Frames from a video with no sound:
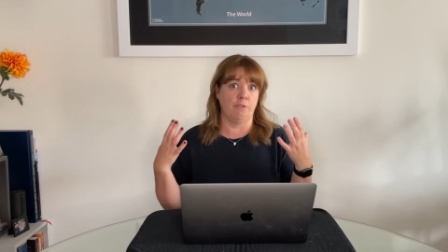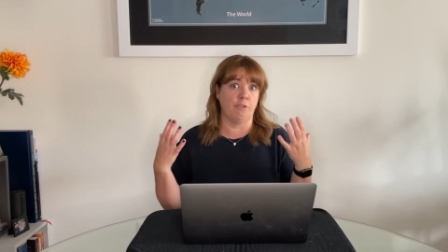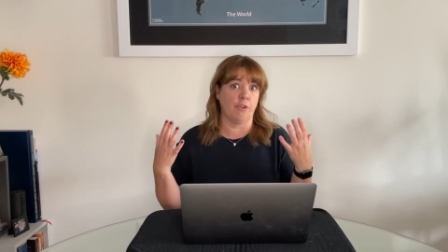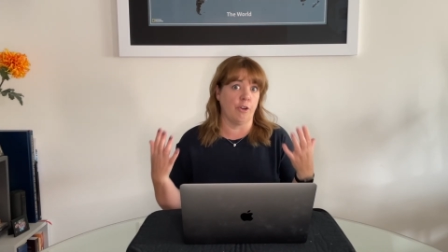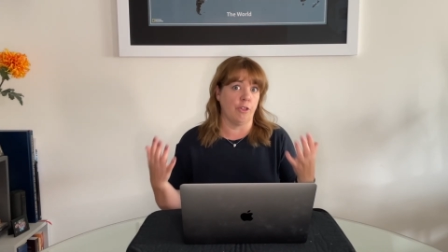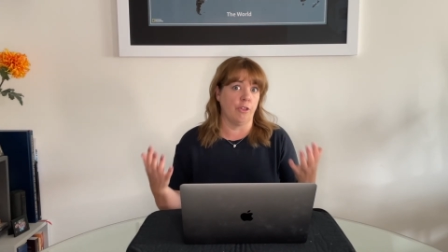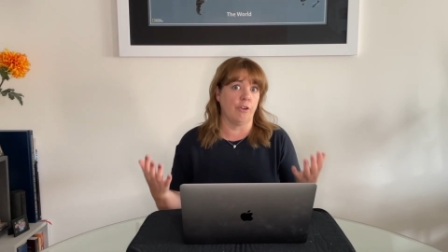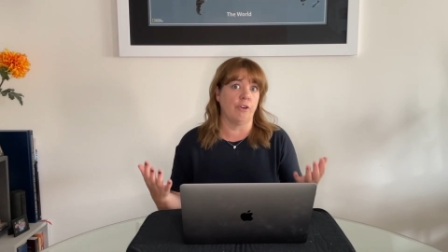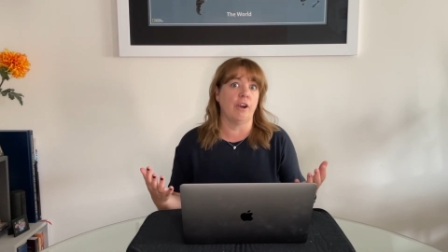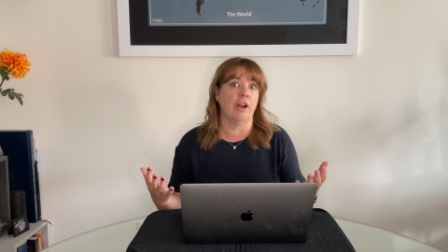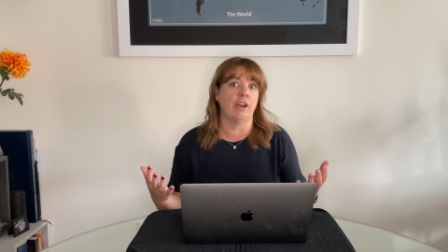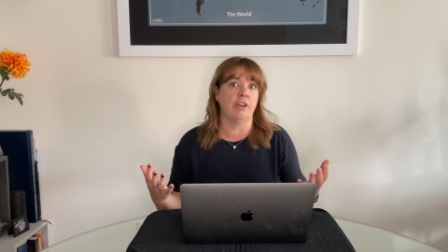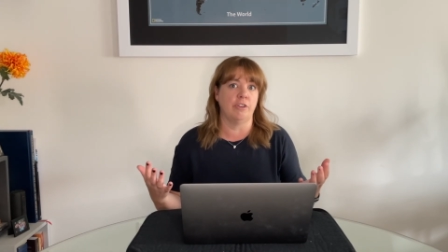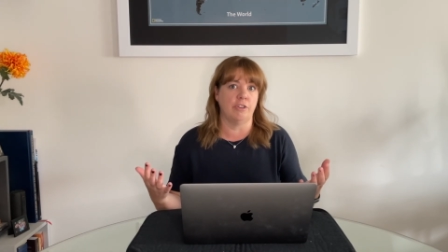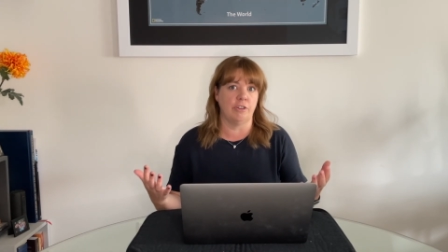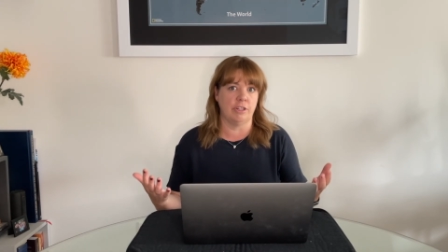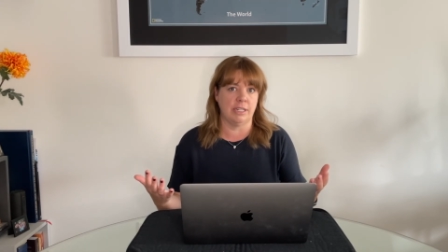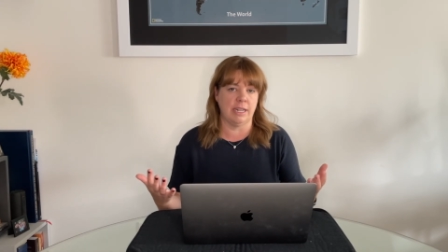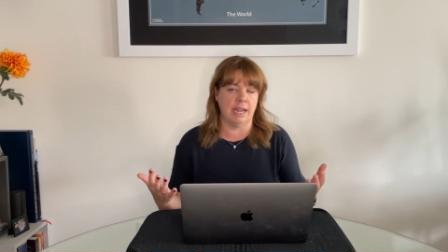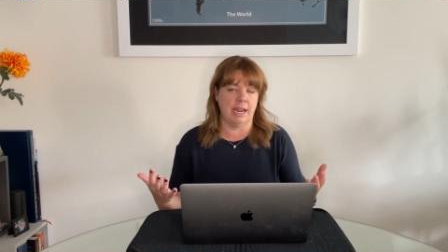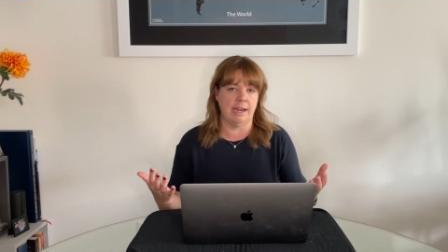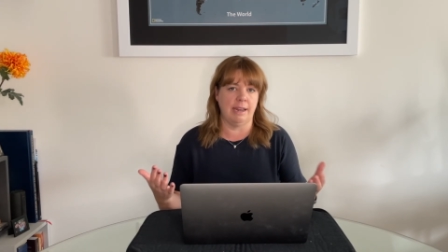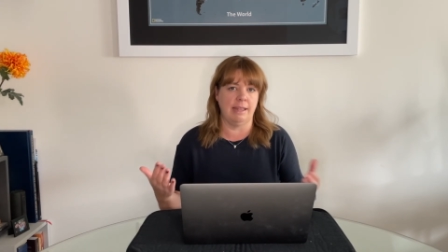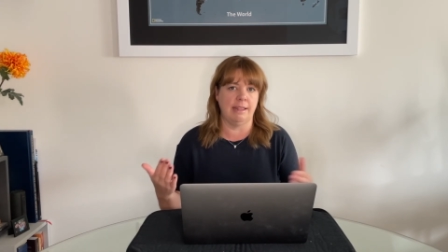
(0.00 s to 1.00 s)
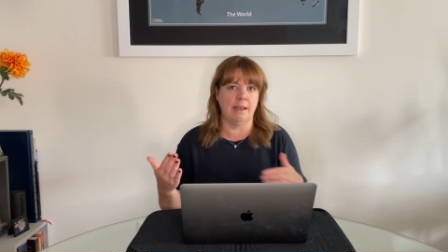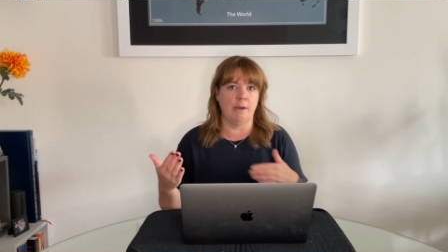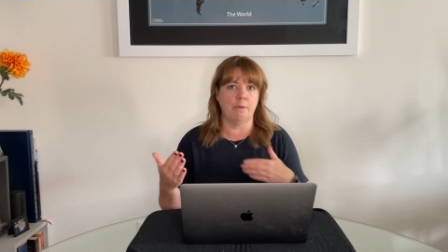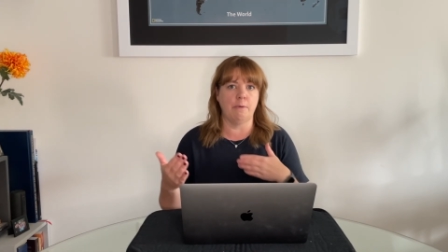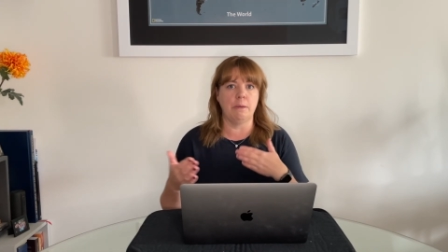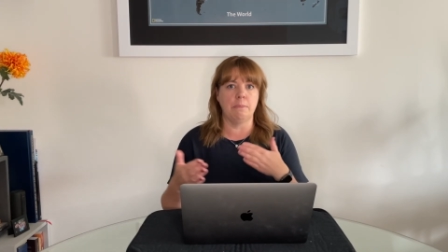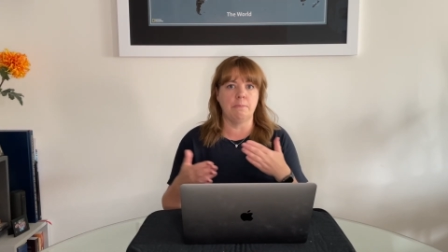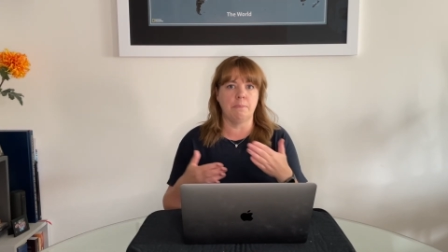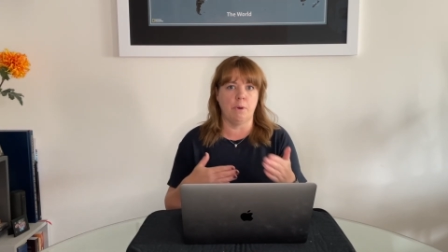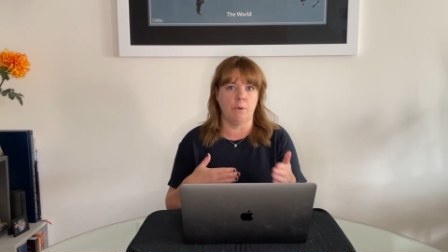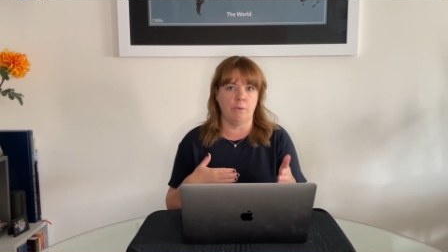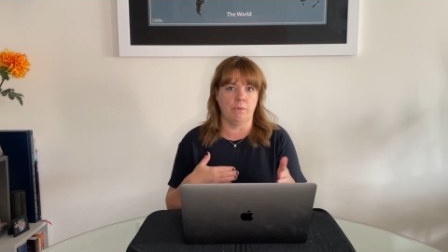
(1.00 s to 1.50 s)
further understanding that
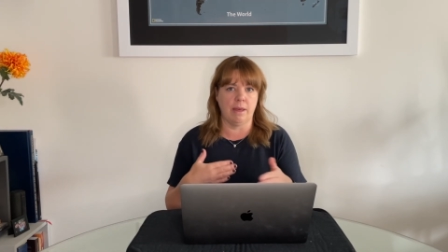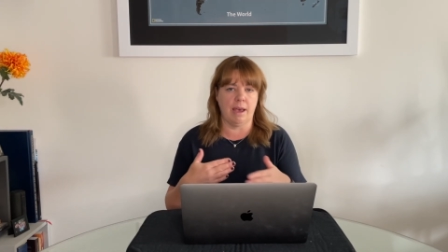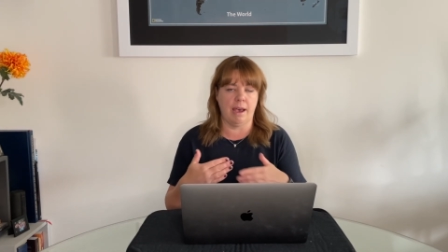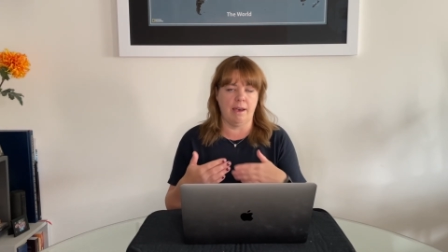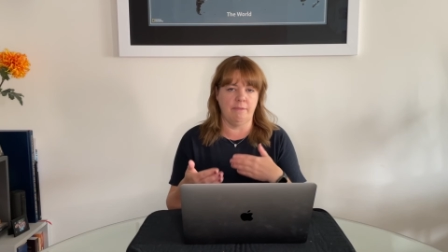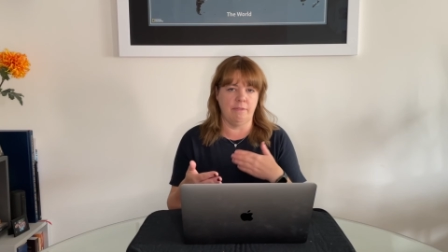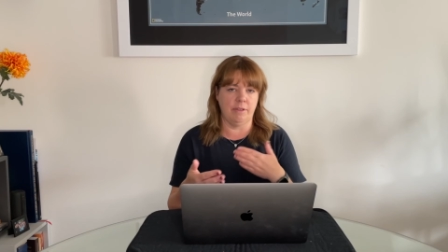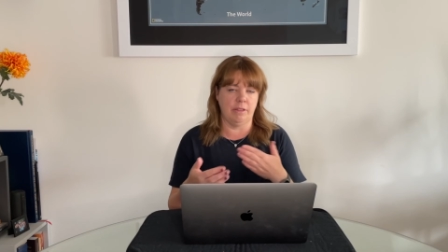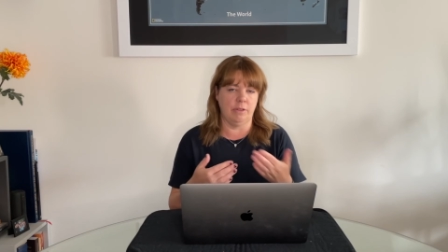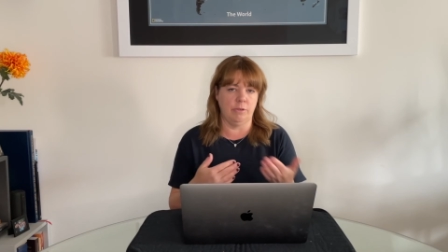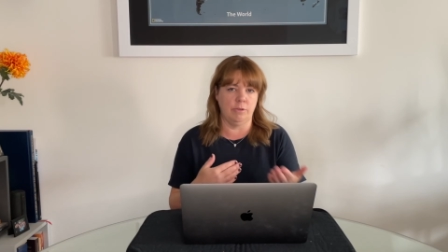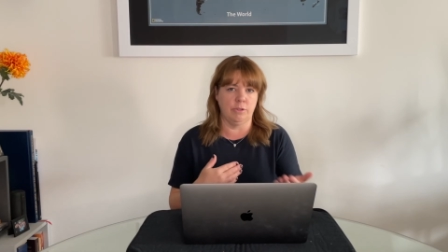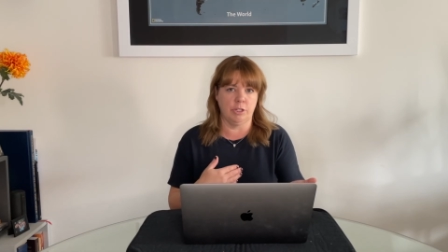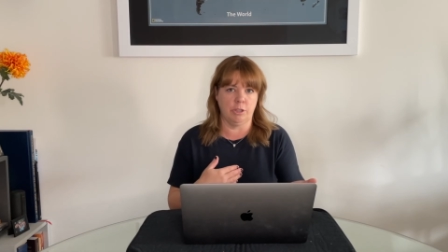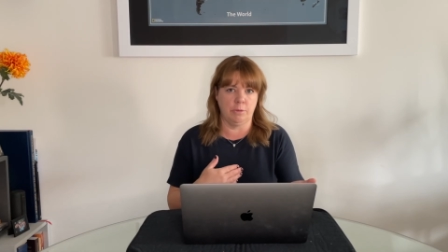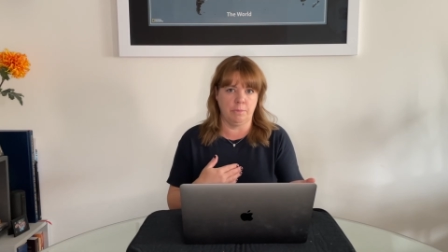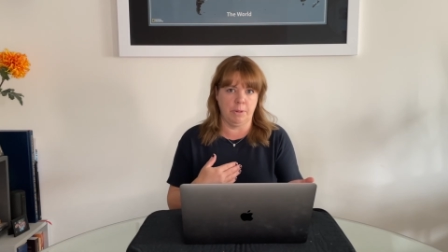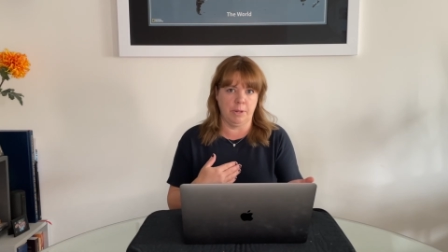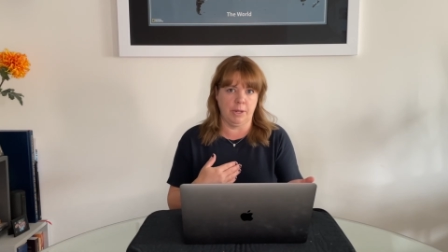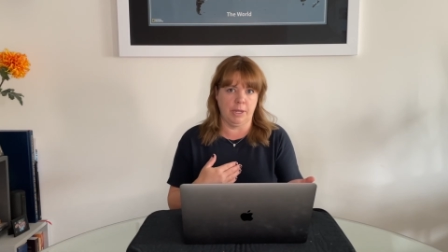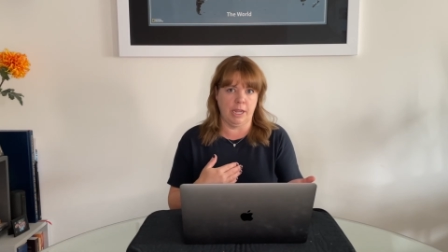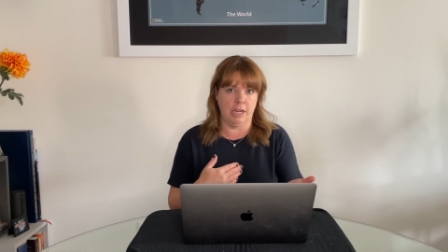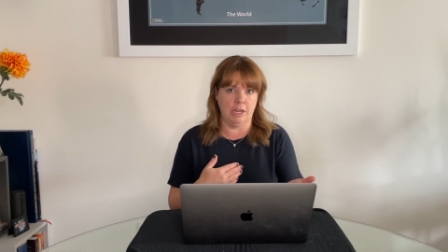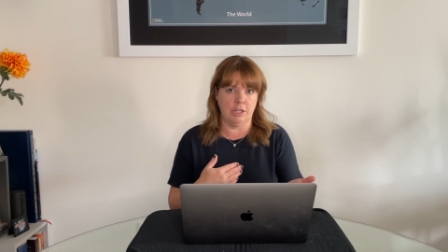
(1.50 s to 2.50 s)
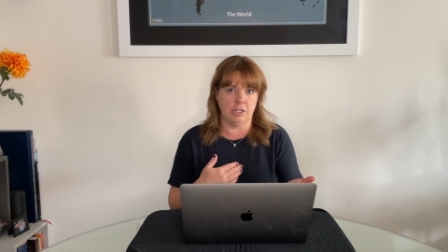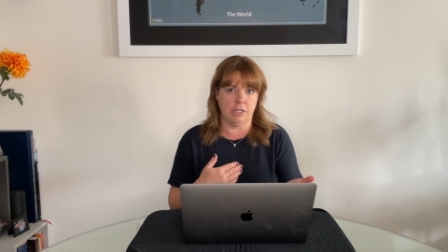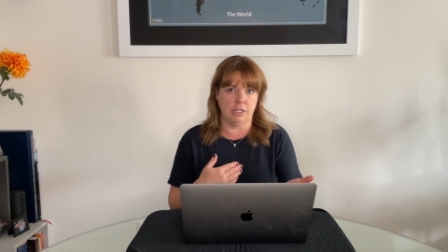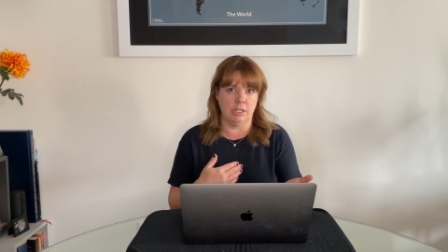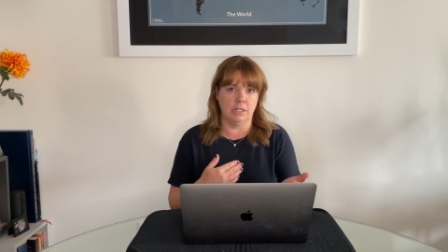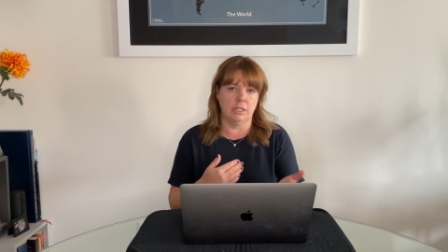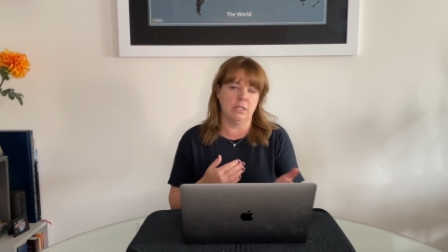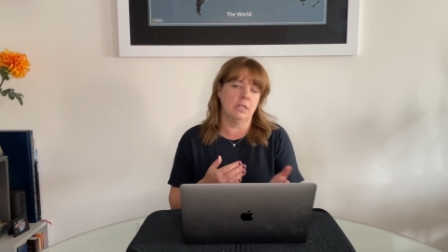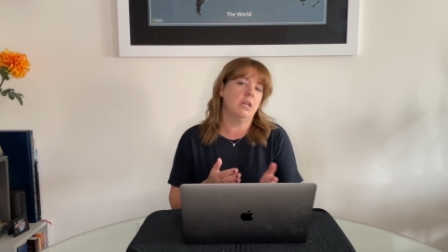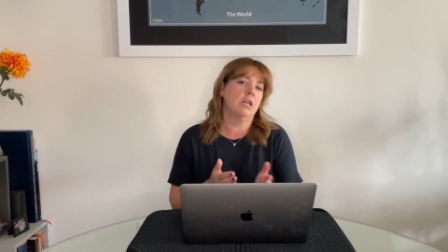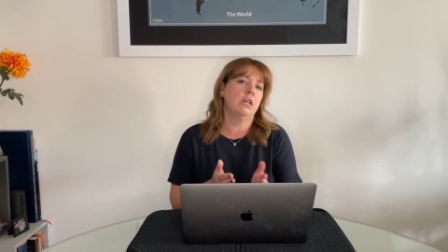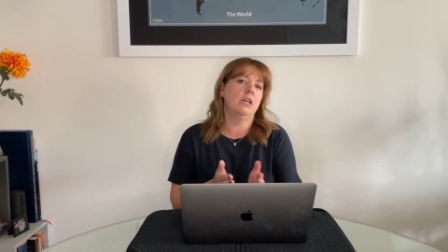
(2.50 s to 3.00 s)
we both have in those
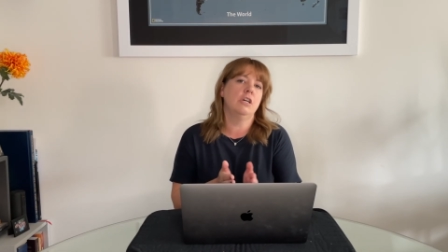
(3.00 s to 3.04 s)
communications.